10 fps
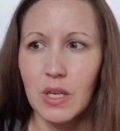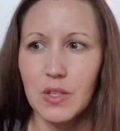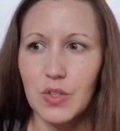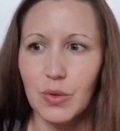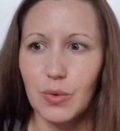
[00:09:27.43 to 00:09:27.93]

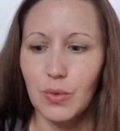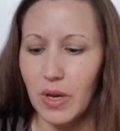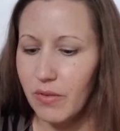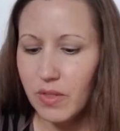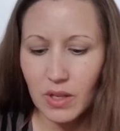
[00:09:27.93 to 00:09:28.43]
So
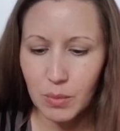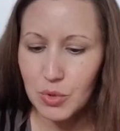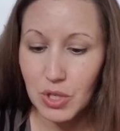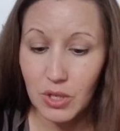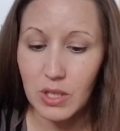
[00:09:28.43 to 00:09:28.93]
everything I'm
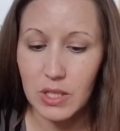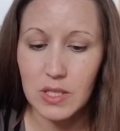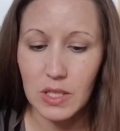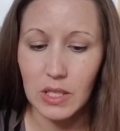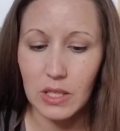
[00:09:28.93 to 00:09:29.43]
sharing is
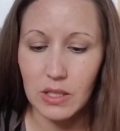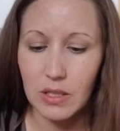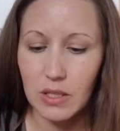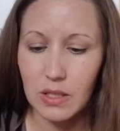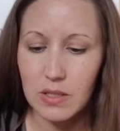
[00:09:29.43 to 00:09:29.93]
like,
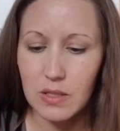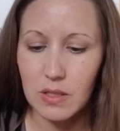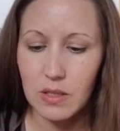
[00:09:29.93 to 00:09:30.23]
it's,